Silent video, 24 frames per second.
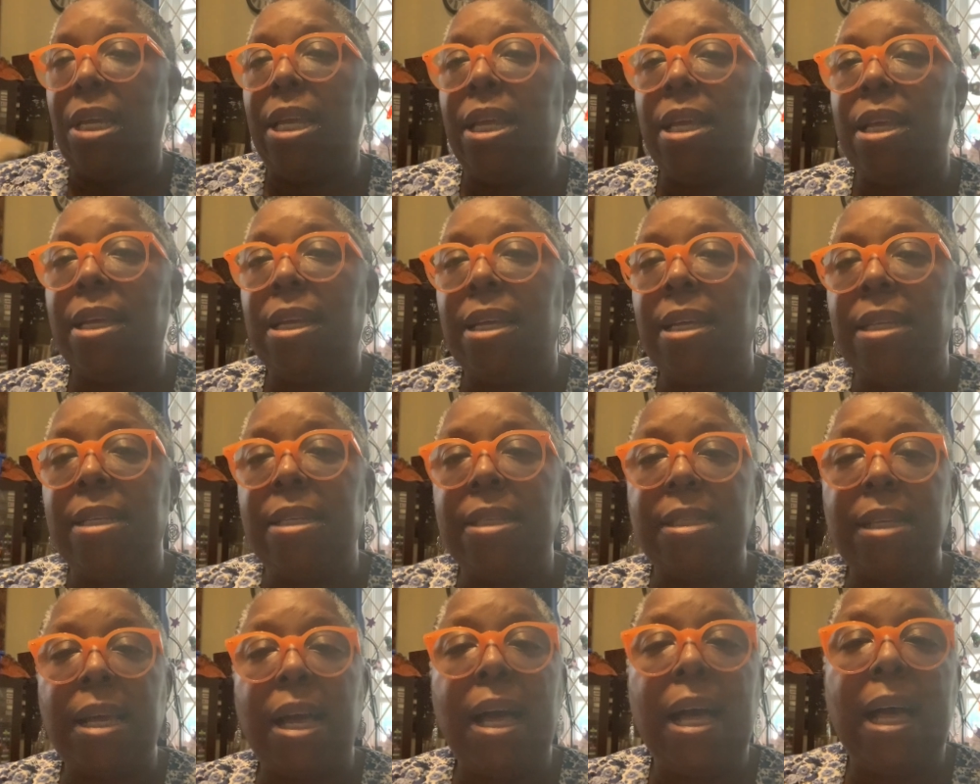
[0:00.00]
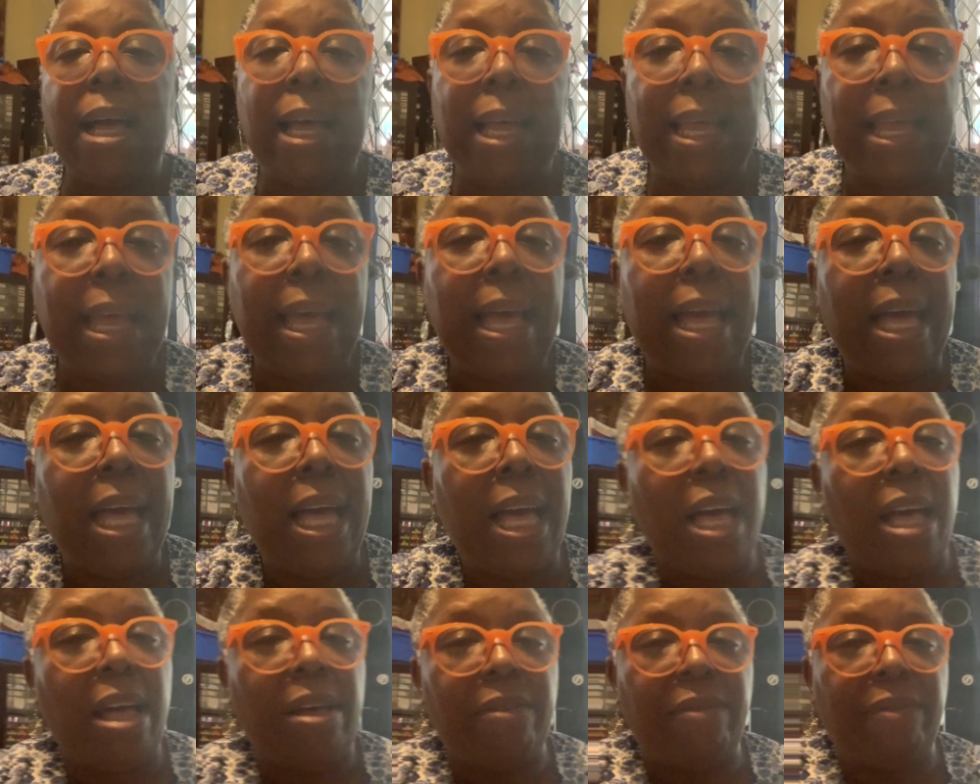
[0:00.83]
is I
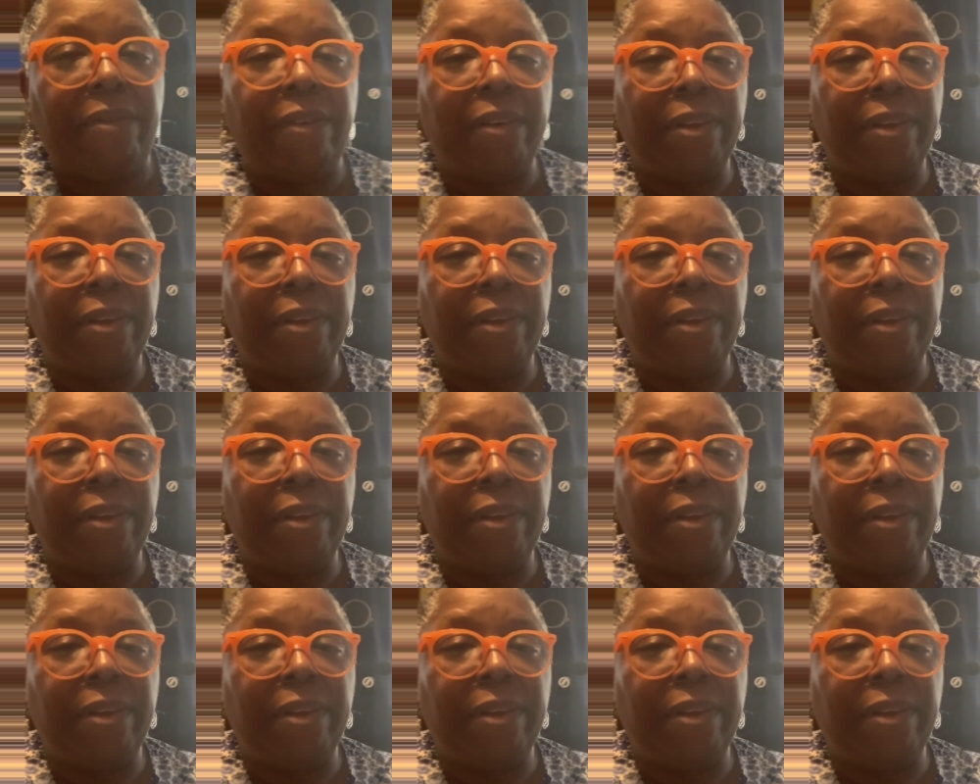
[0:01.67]
have